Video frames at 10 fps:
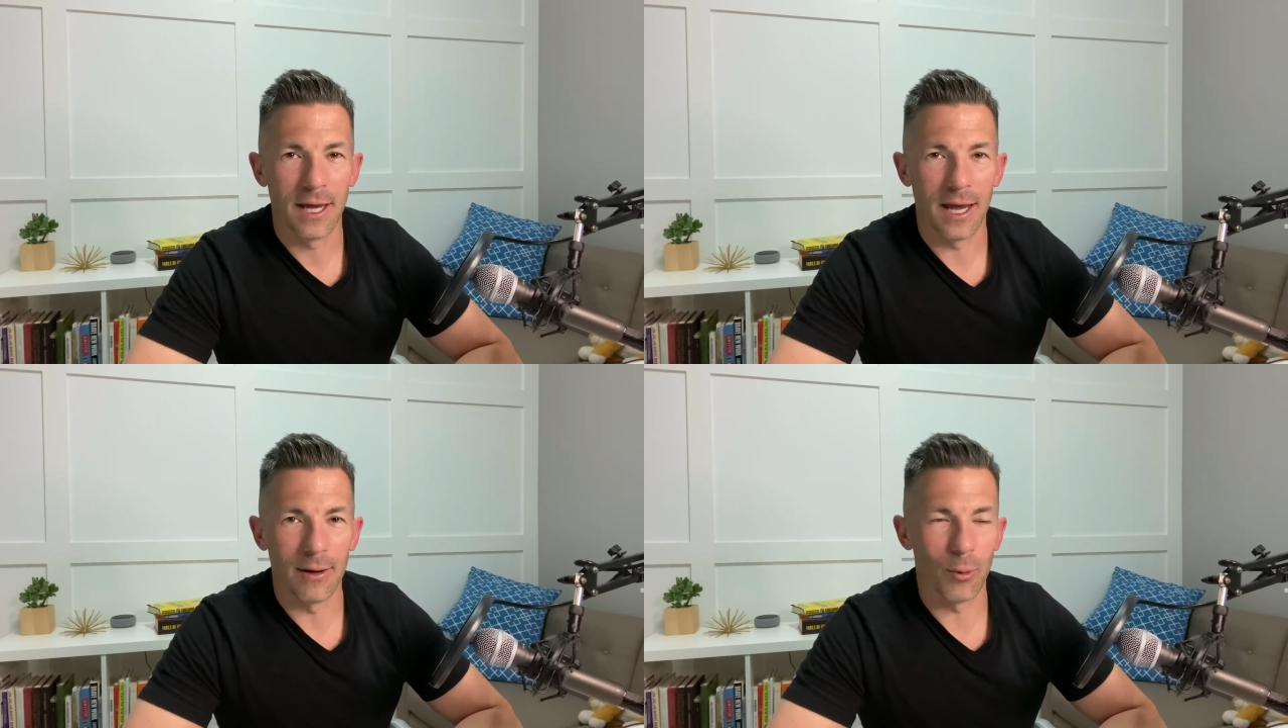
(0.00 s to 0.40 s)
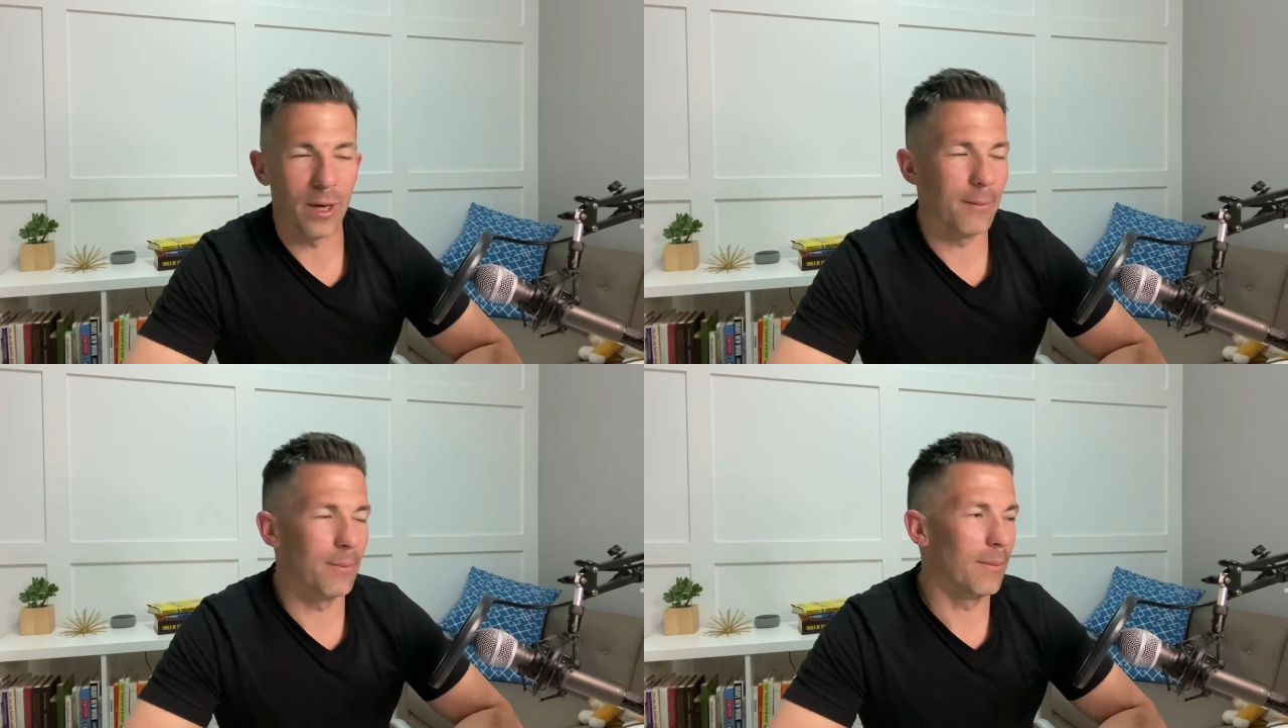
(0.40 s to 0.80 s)
And what
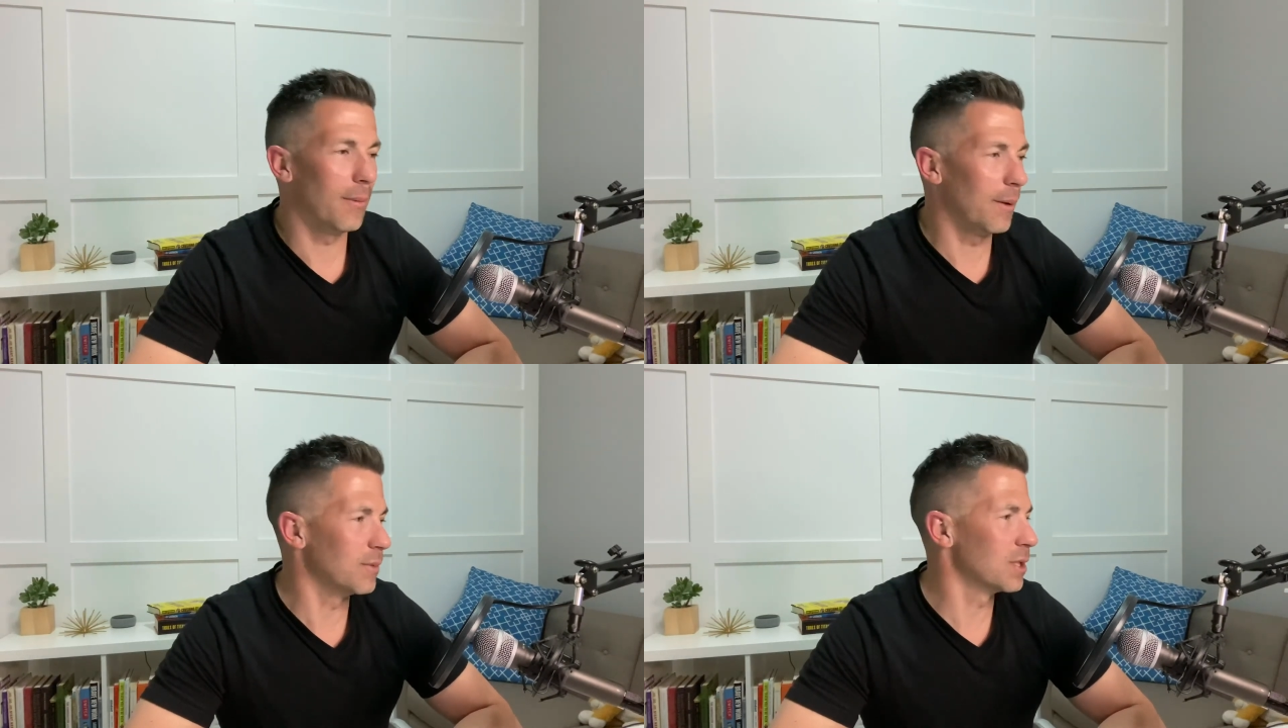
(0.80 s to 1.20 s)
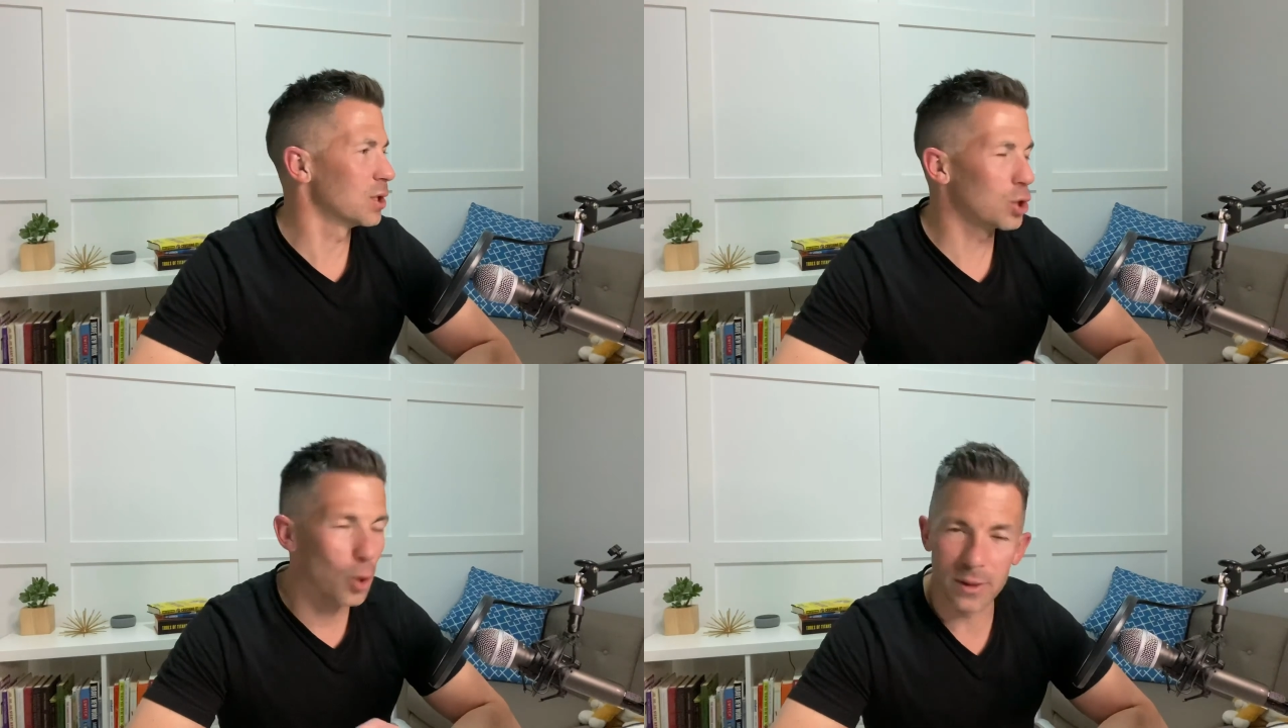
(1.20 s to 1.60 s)
I am
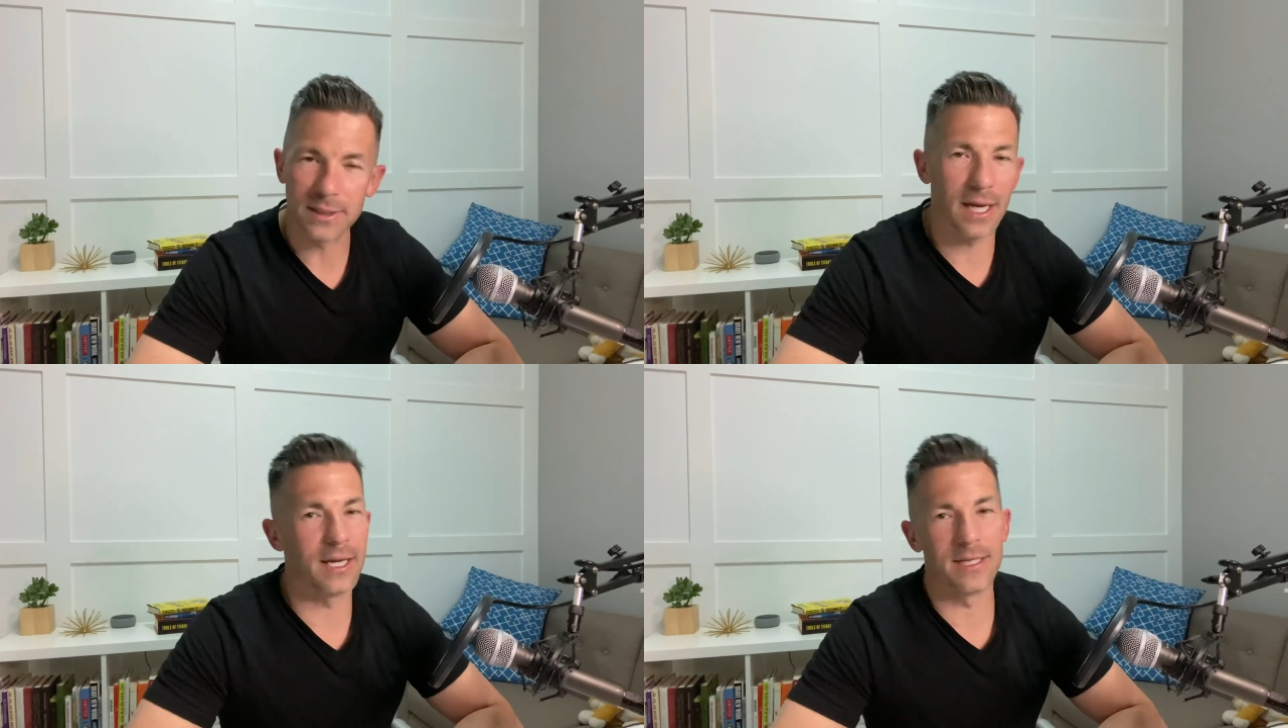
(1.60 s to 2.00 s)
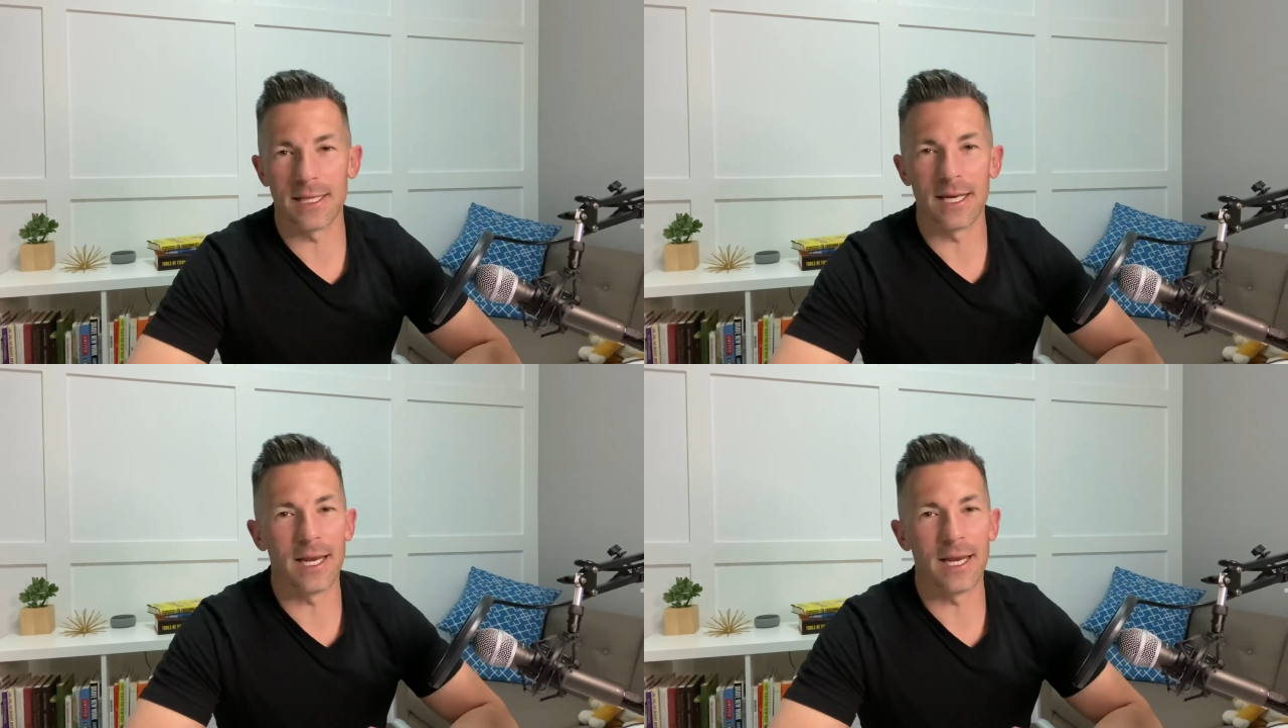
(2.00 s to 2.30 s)
so excited is that